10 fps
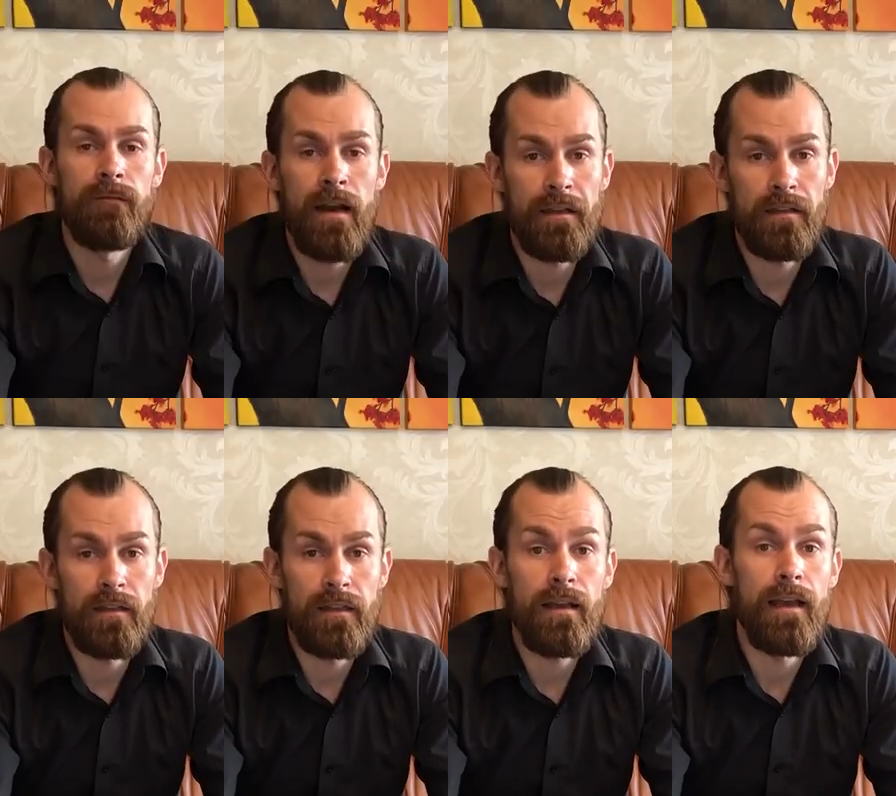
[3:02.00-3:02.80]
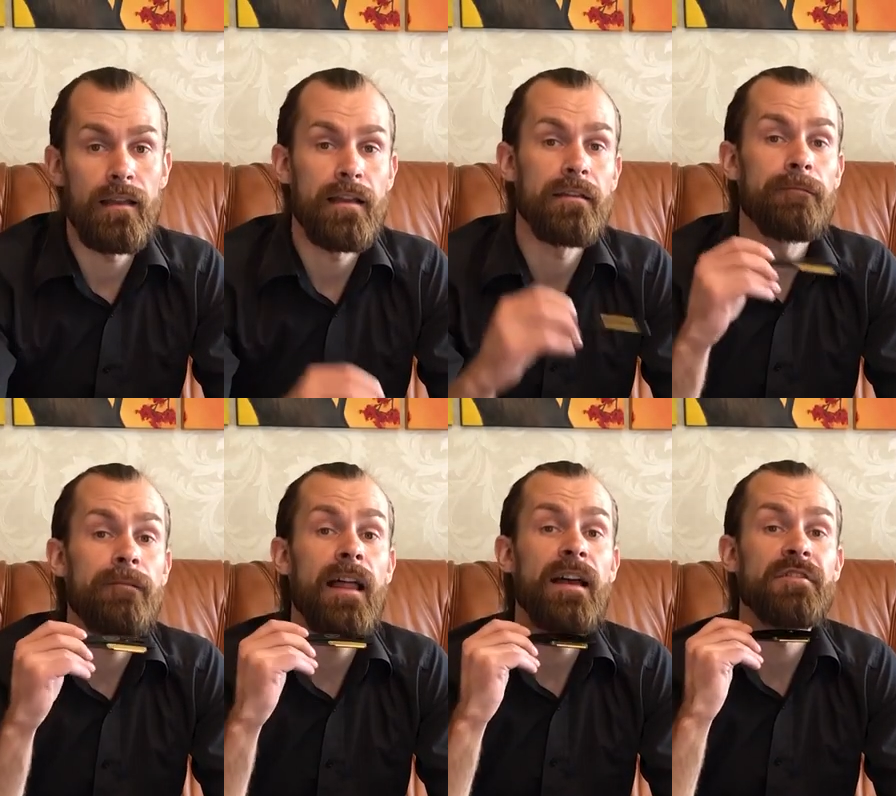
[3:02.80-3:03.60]
Finally, I like the
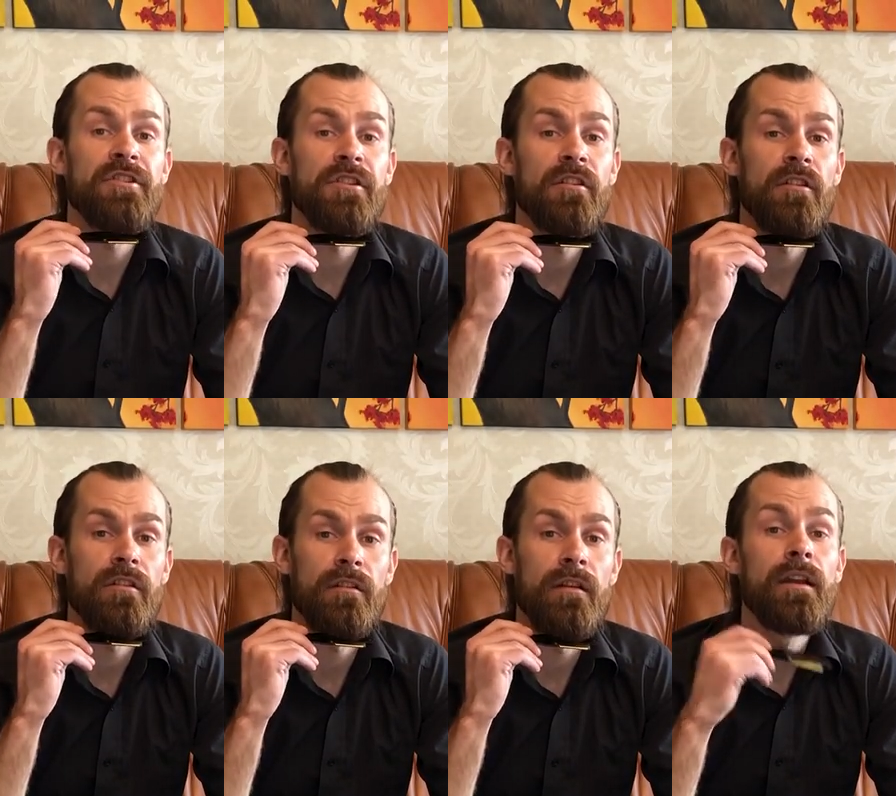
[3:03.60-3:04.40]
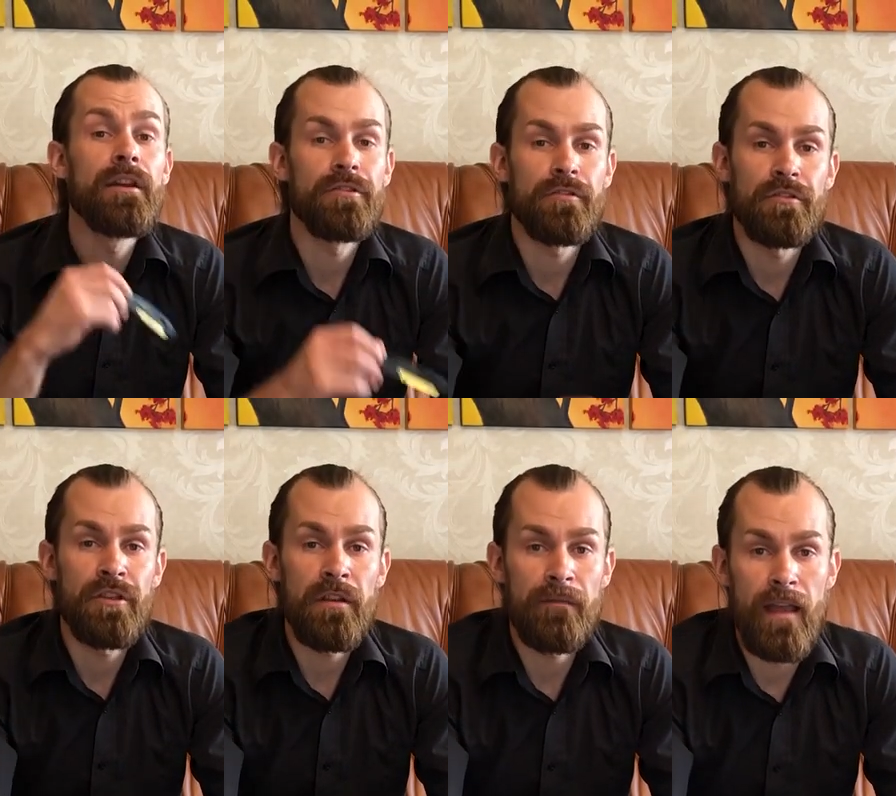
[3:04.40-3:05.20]
flat chin look. To
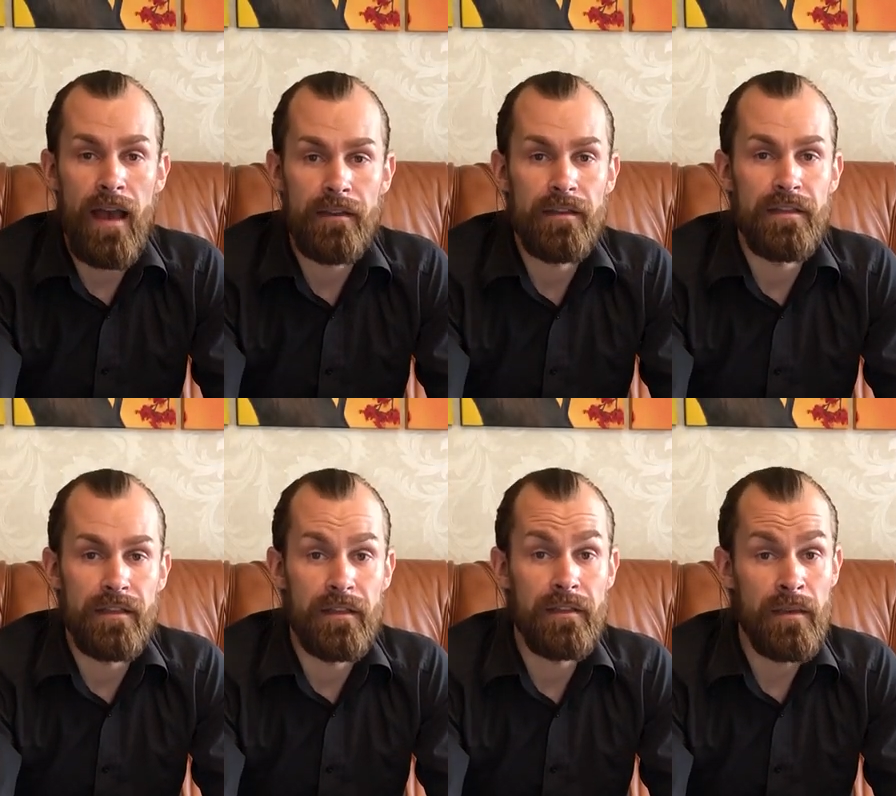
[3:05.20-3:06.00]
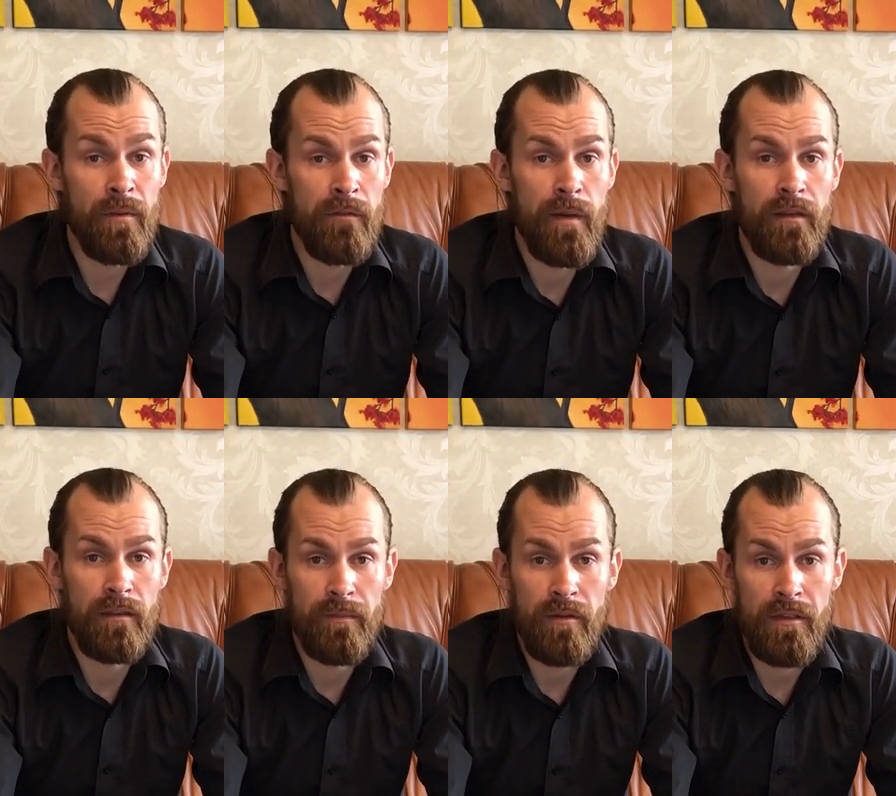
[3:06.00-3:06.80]
achieve that, I take the tip of my
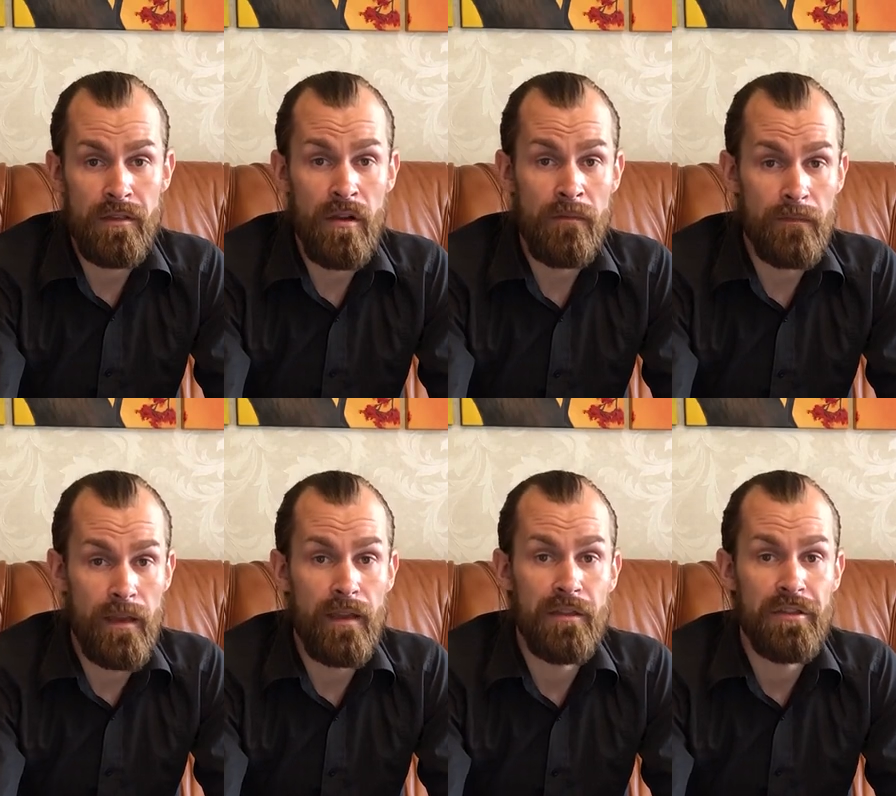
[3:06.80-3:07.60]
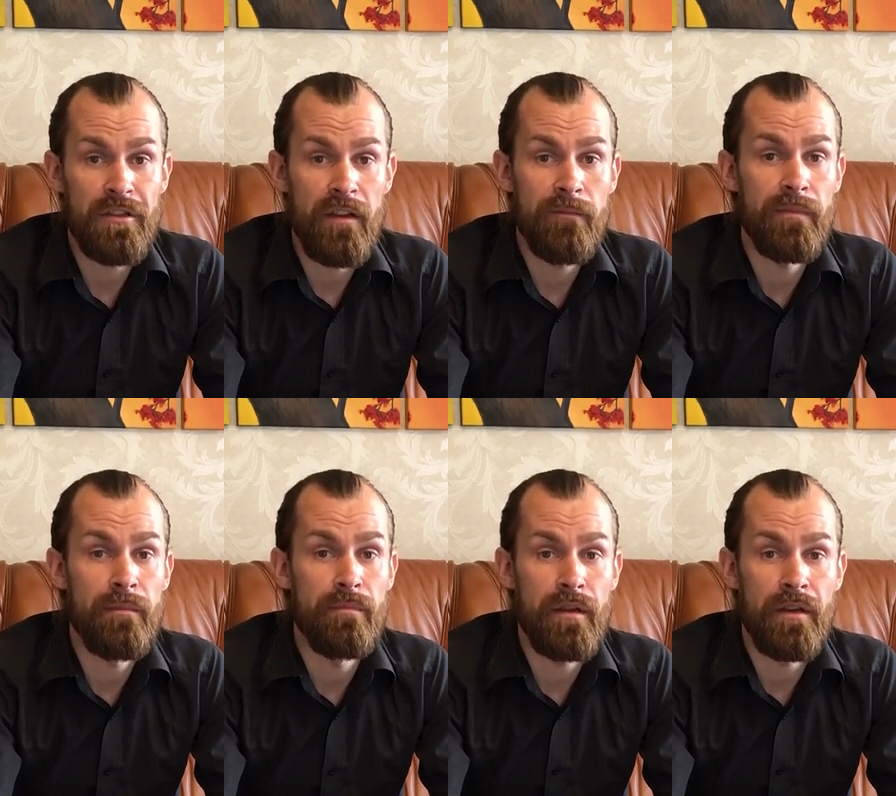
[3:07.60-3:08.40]
clippers off and shape the
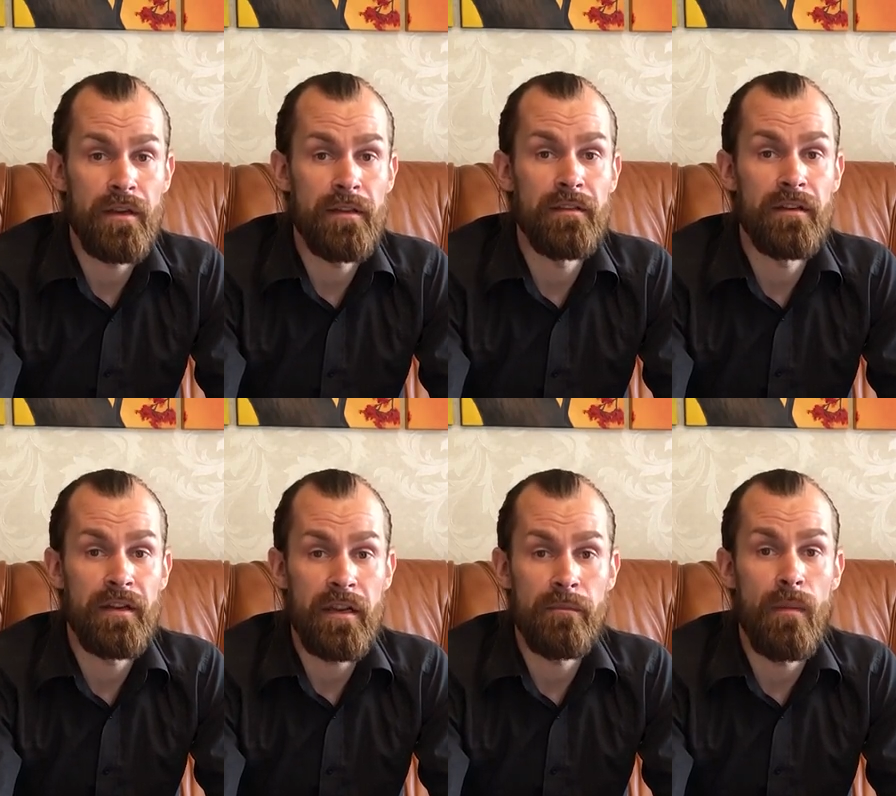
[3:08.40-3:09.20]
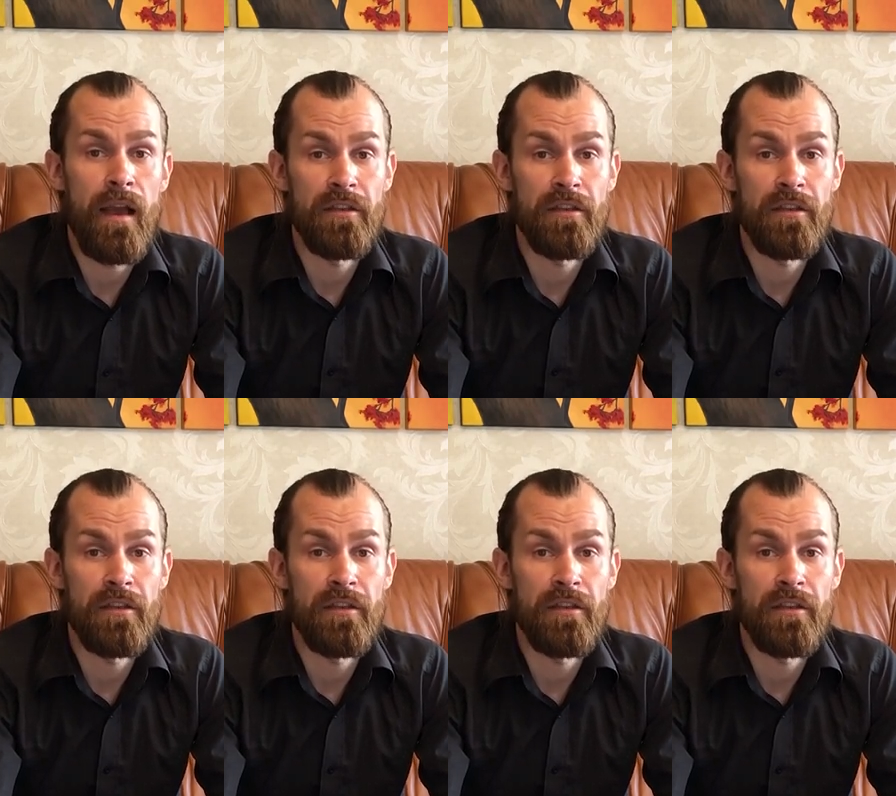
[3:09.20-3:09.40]
beard underneath my